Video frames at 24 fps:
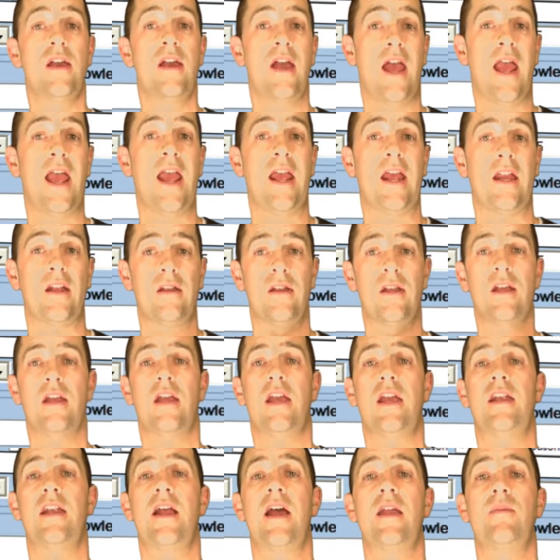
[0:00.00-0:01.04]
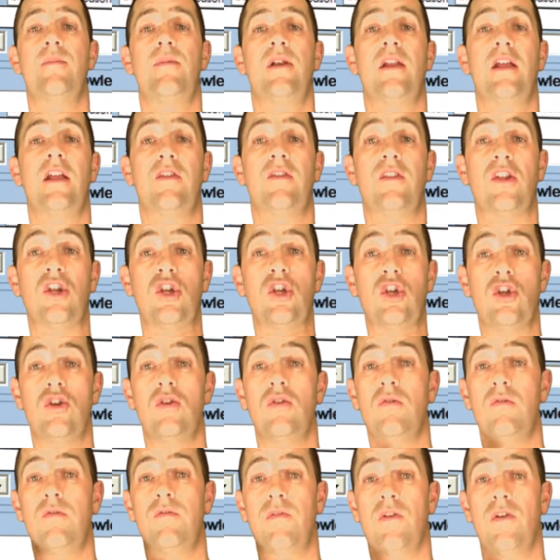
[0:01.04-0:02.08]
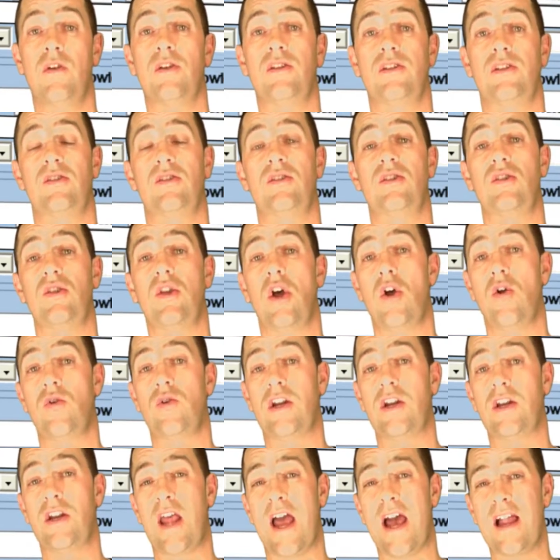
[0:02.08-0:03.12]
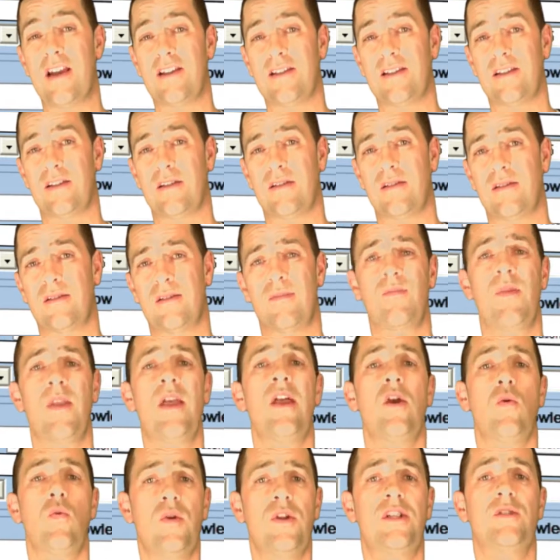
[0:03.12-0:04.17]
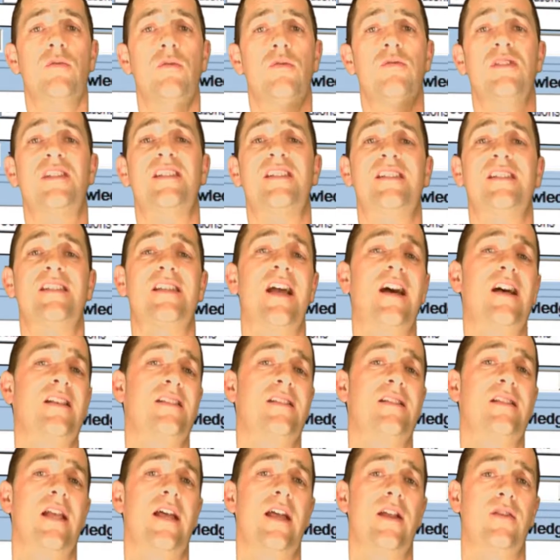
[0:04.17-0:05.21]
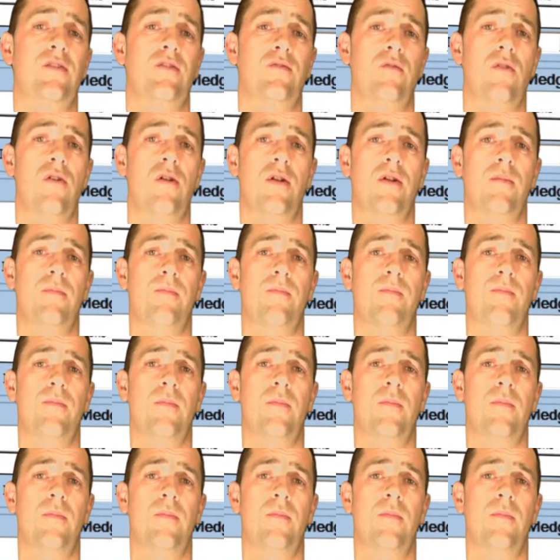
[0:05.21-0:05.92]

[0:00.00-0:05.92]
and enabling the new versus known analysis, which we'll discuss later on.